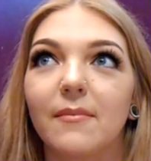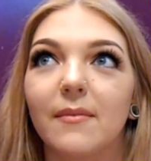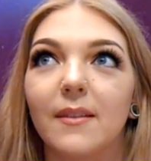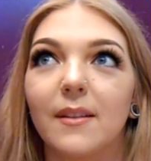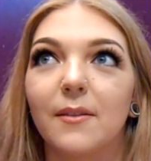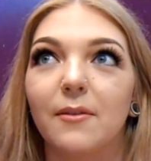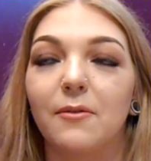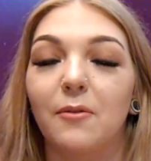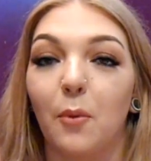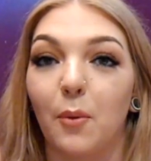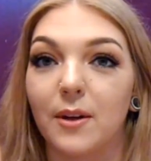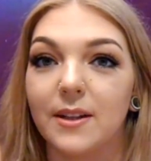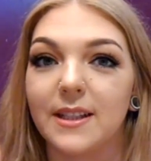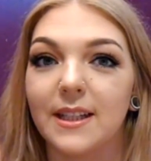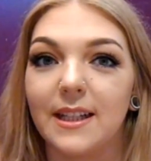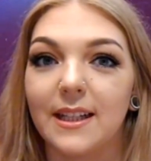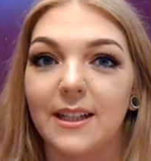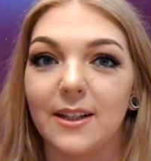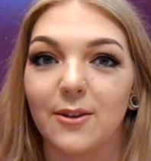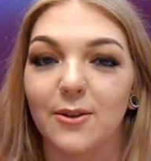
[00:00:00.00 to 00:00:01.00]

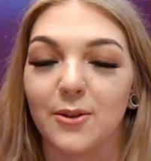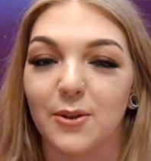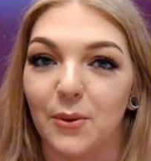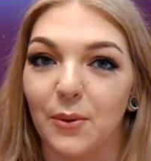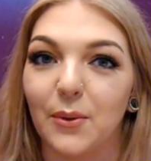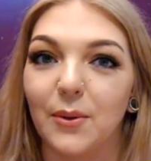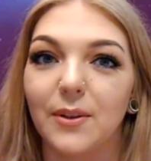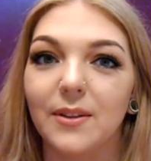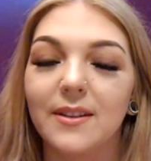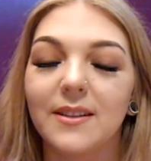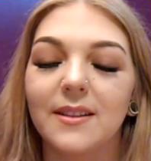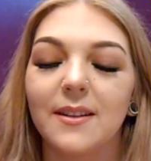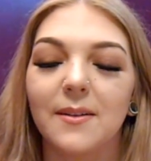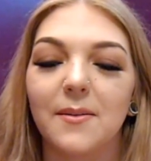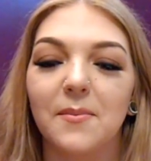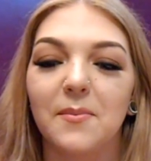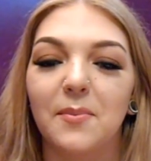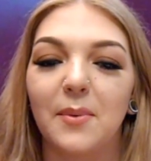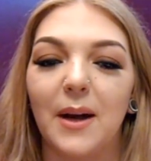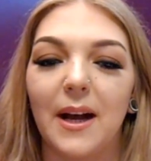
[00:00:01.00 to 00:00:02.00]
14 years old,
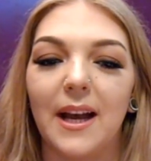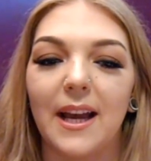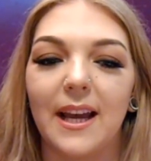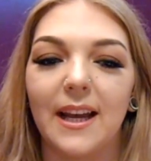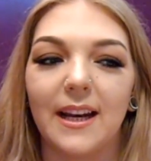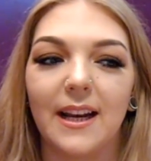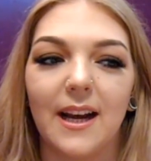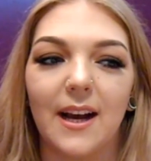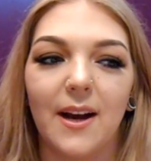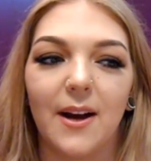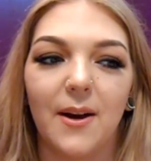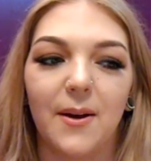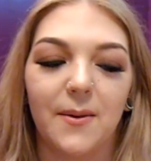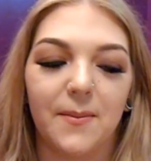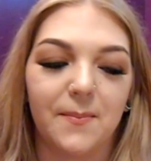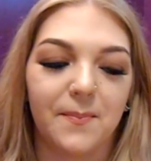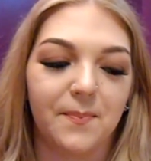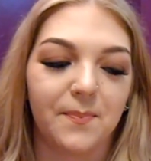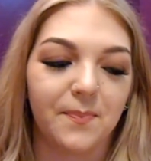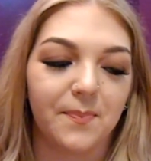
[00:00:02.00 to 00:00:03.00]
but
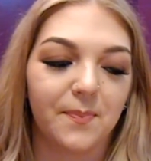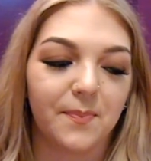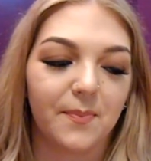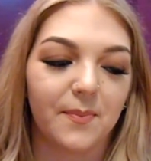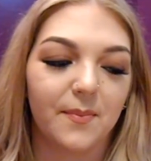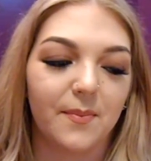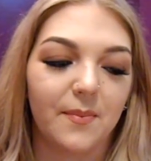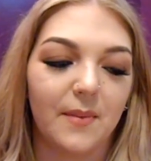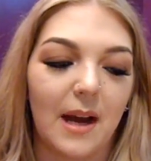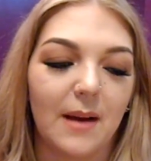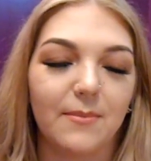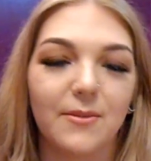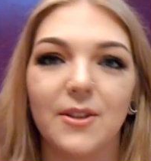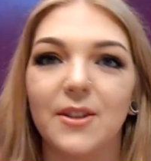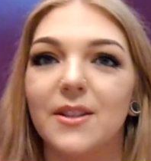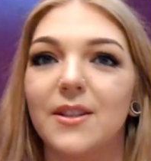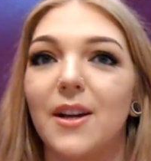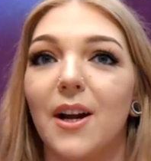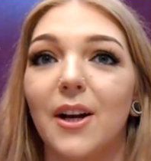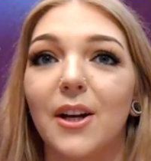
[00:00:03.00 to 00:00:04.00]
I'm
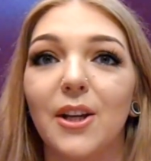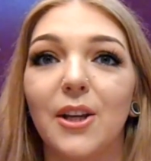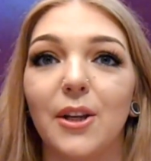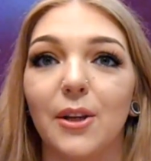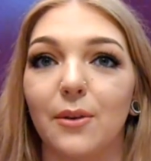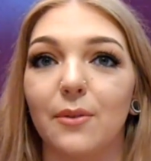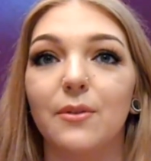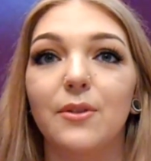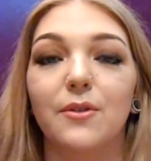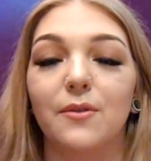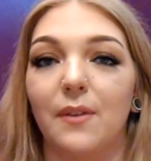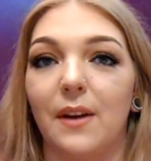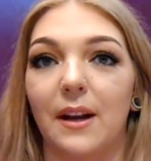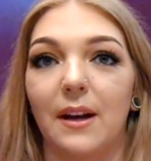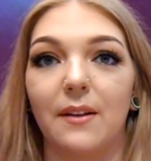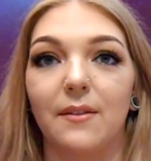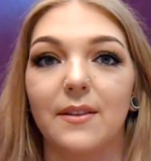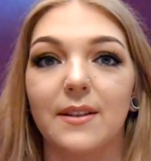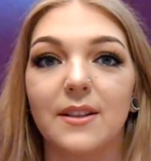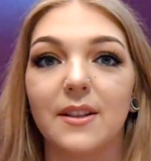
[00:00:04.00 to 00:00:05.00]
just not a huge
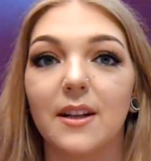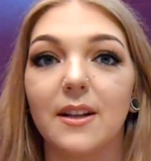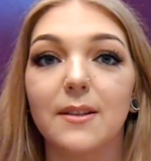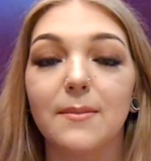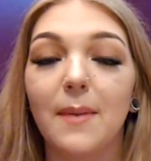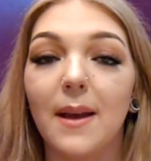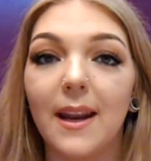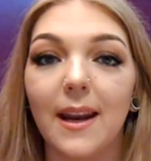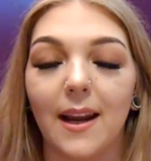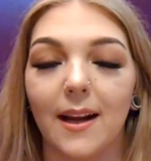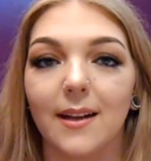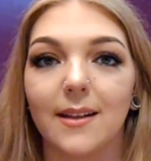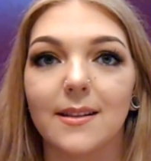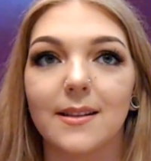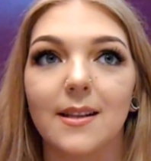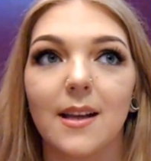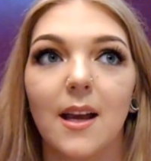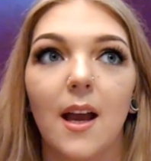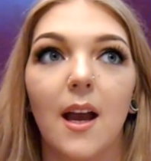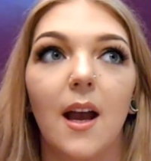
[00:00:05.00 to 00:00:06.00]
fan of his
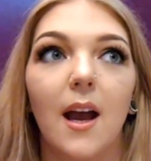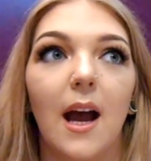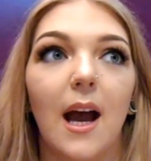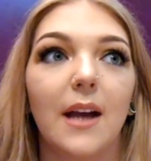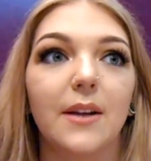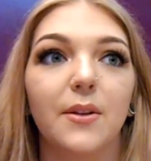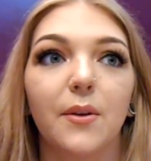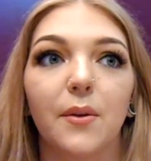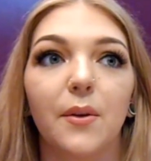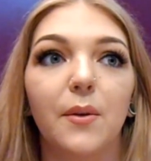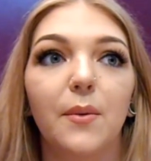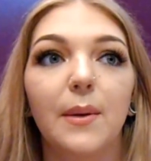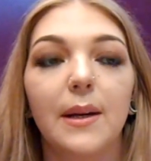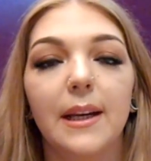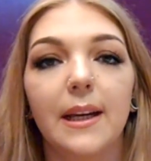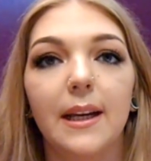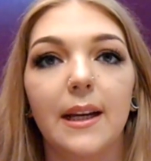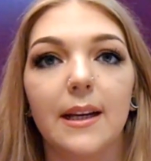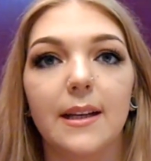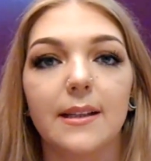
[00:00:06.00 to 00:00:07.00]
cosmetics. I don't know what
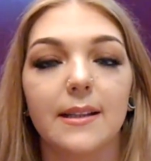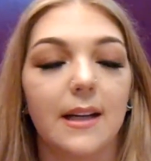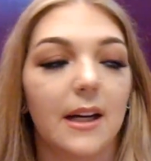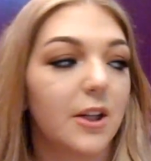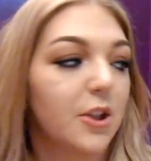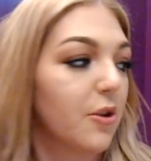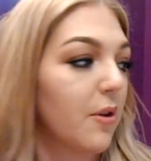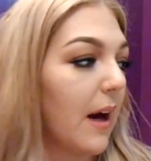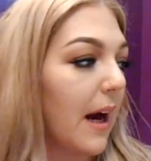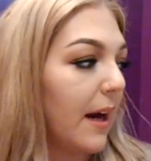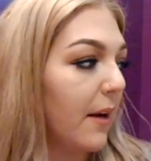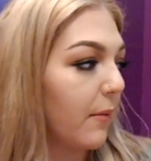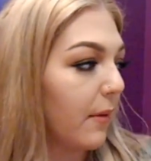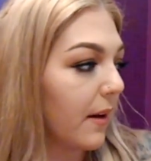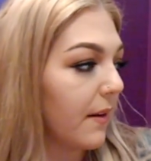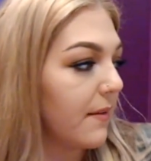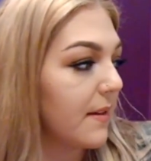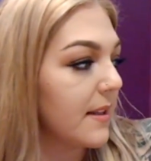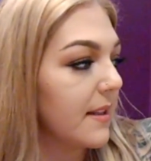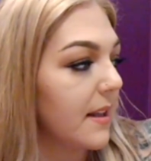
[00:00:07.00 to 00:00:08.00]
it is. I tried
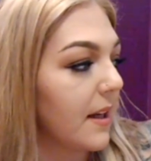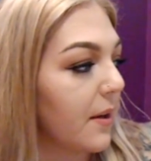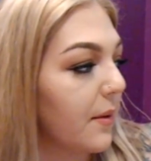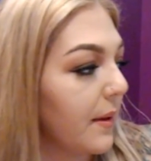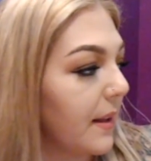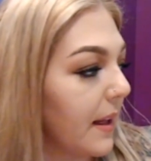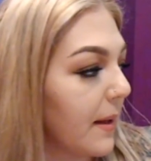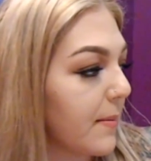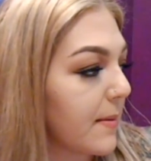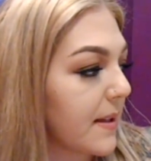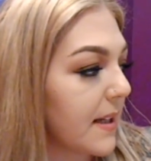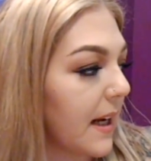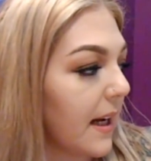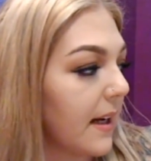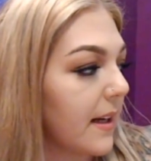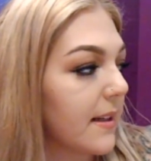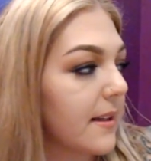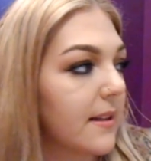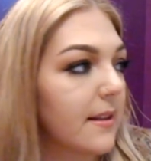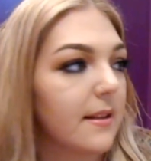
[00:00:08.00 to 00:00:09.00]
one of his liquid
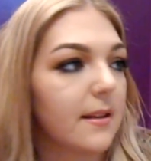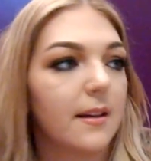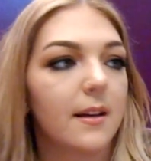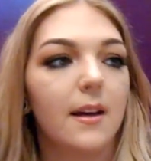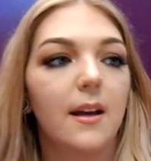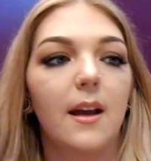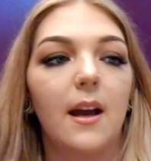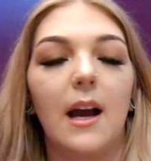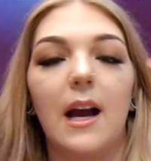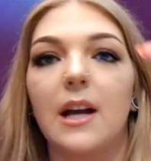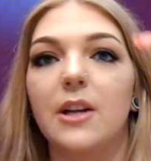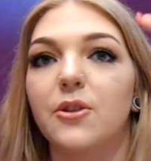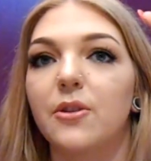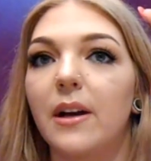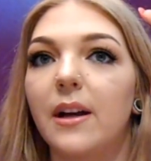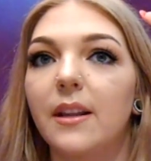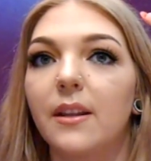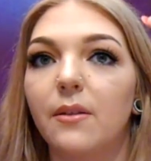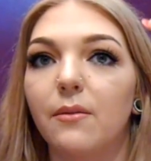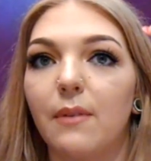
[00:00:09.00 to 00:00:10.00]
lipsticks. I
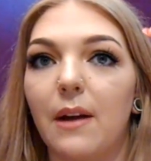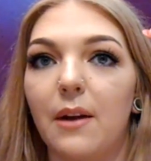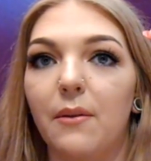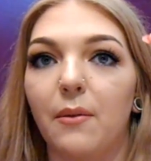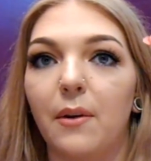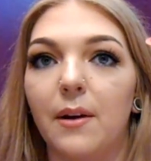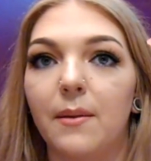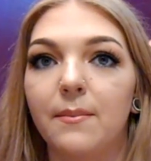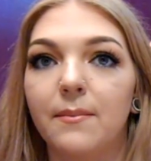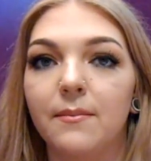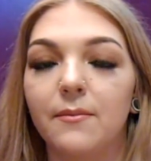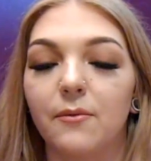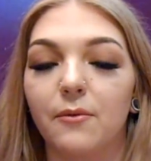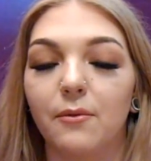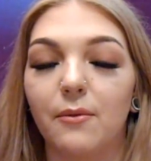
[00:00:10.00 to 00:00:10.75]
tried the red rum,